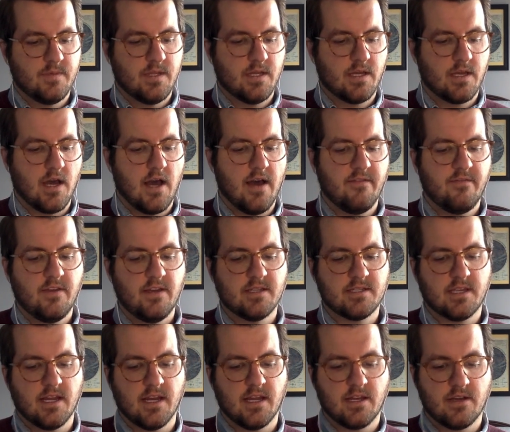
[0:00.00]
The coffee
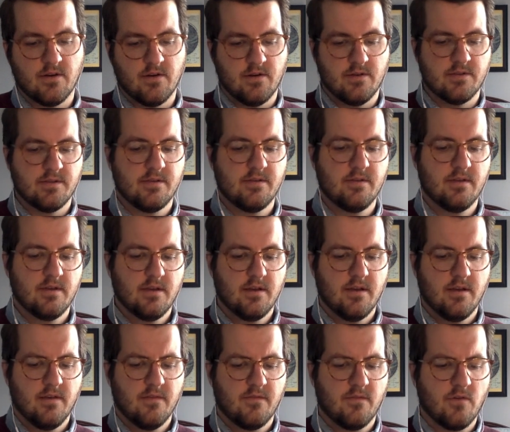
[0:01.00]
is getting cold.
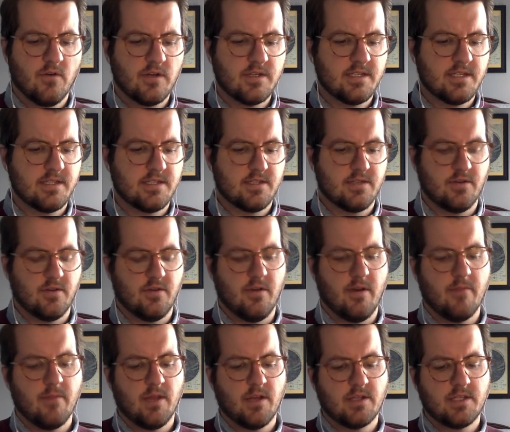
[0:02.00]
Of course it's true.
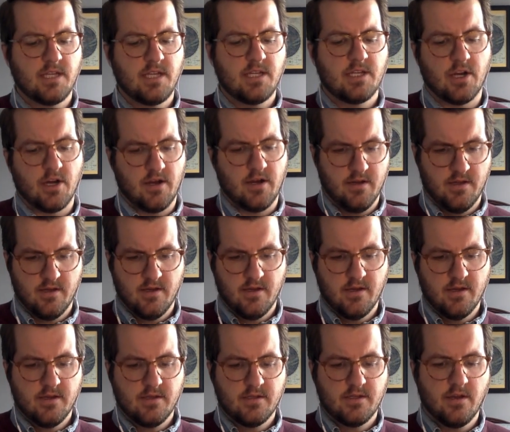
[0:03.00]
I'm their teacher.
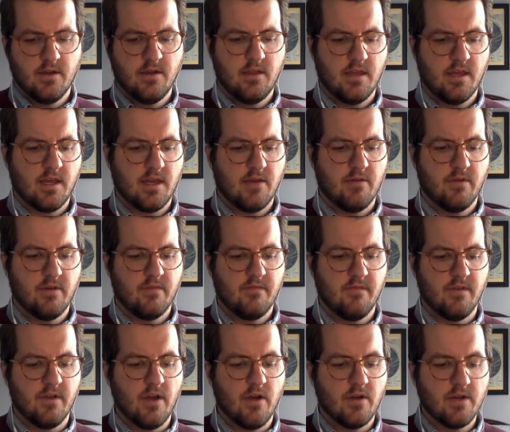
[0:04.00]
Don't you think I would have
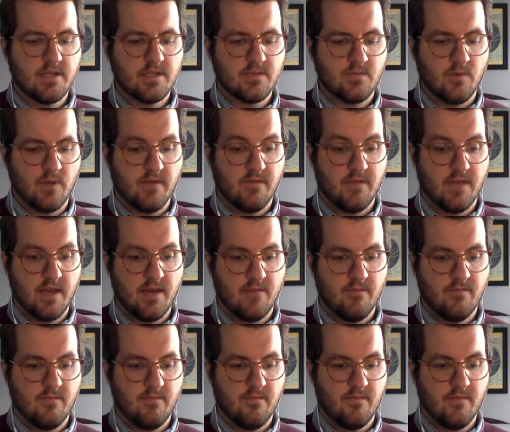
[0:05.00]
noticed one of
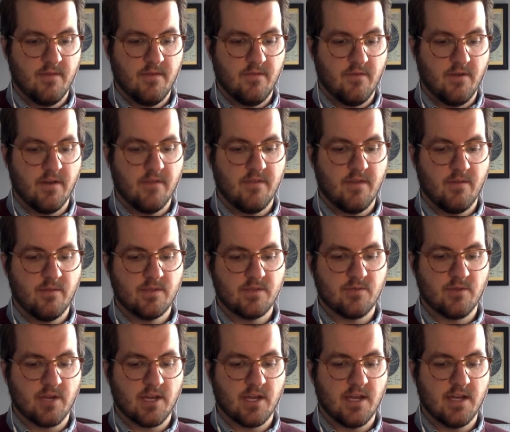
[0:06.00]
them if one of them was
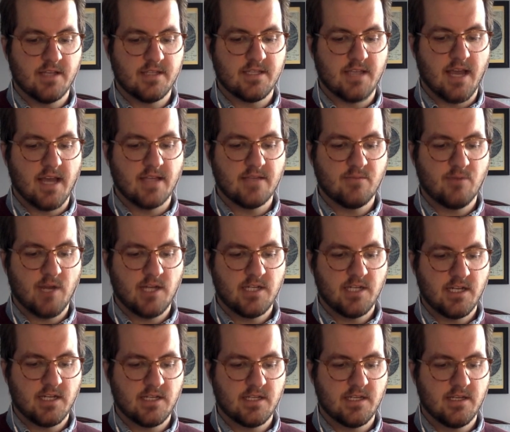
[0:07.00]
working on a science
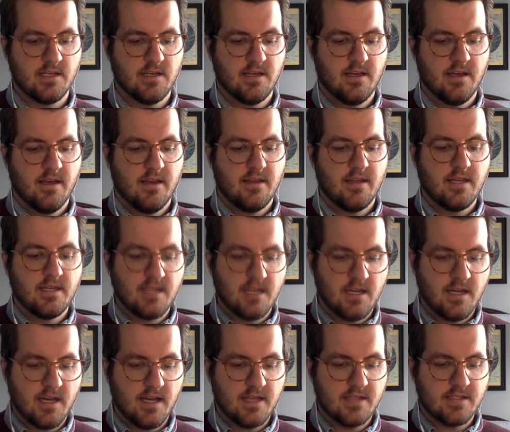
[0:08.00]
project? They
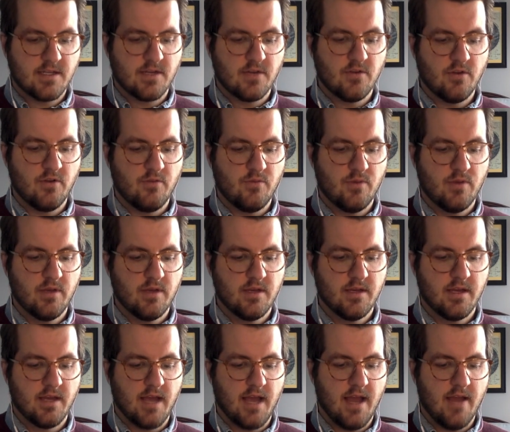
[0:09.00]
did it as a group.
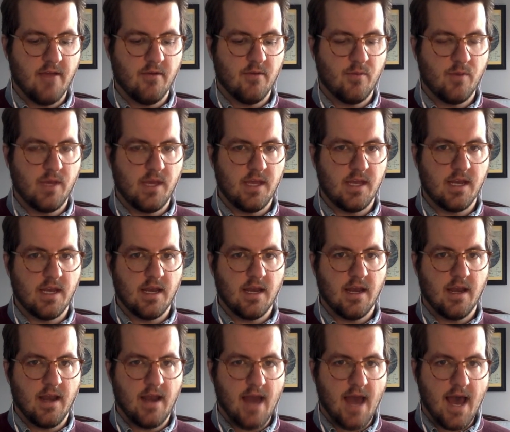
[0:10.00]
I repeat,
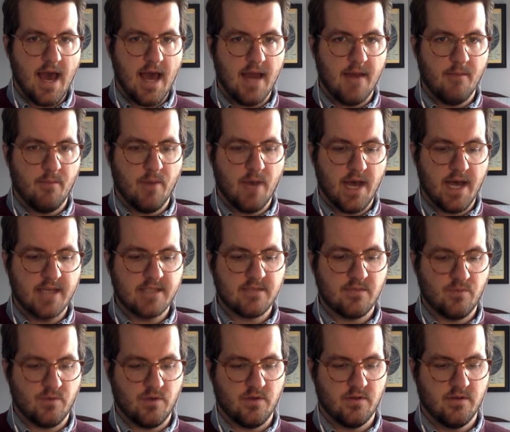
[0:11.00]
not
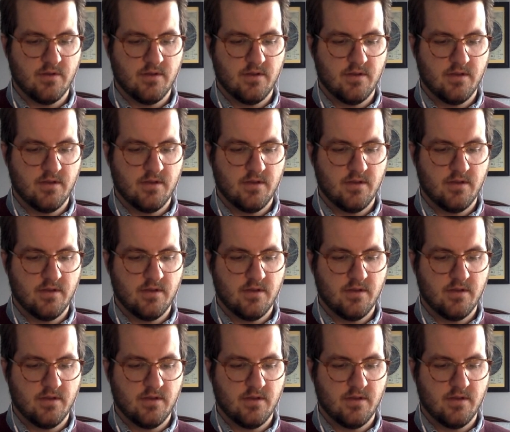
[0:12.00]
possible.